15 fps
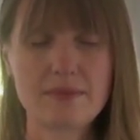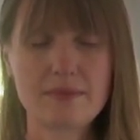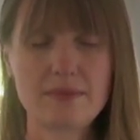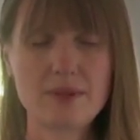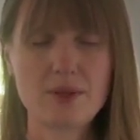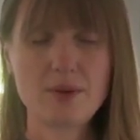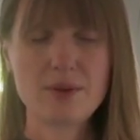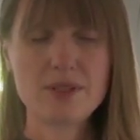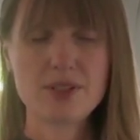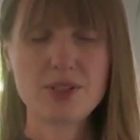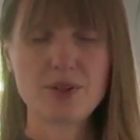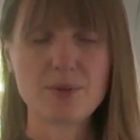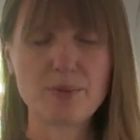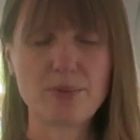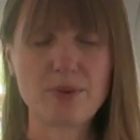Notice
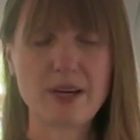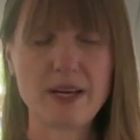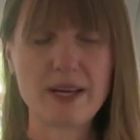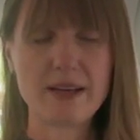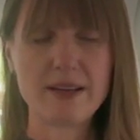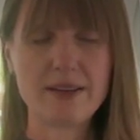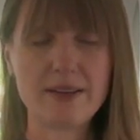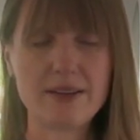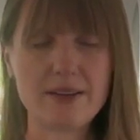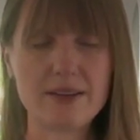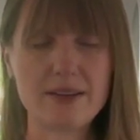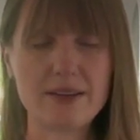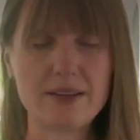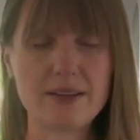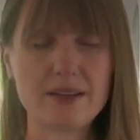your breath.
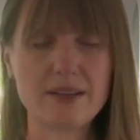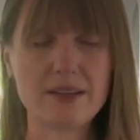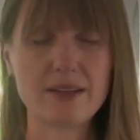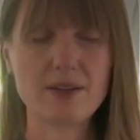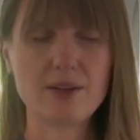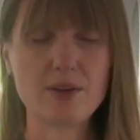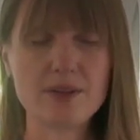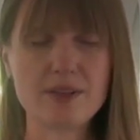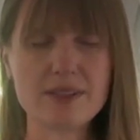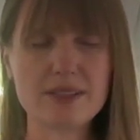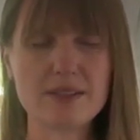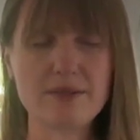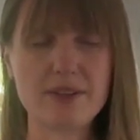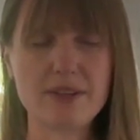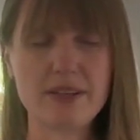
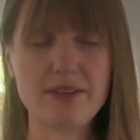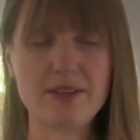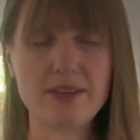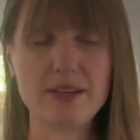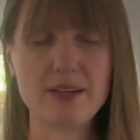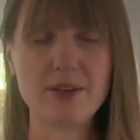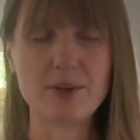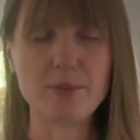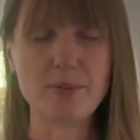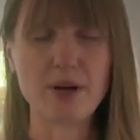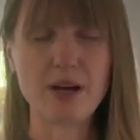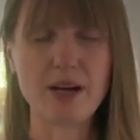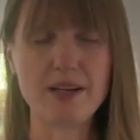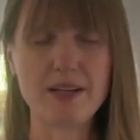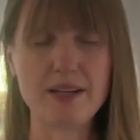Notice if anything in your
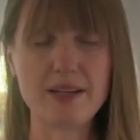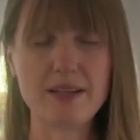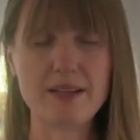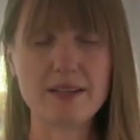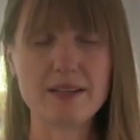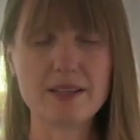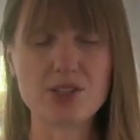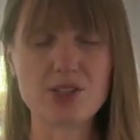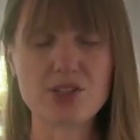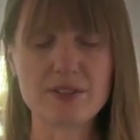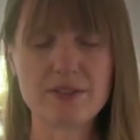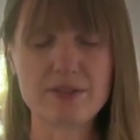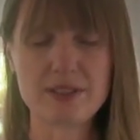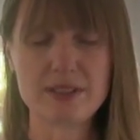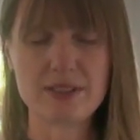body has
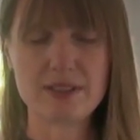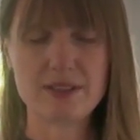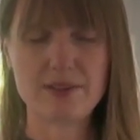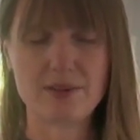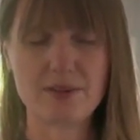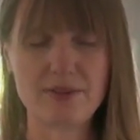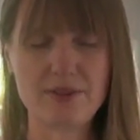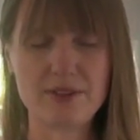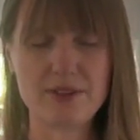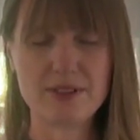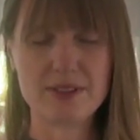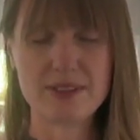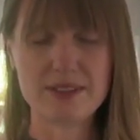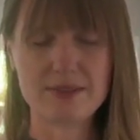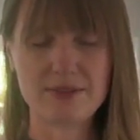shifted or
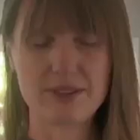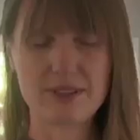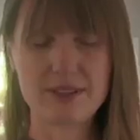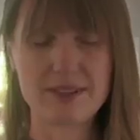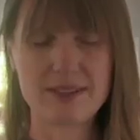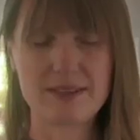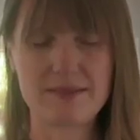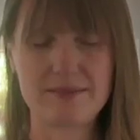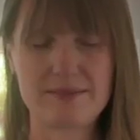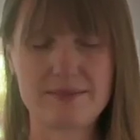feels different.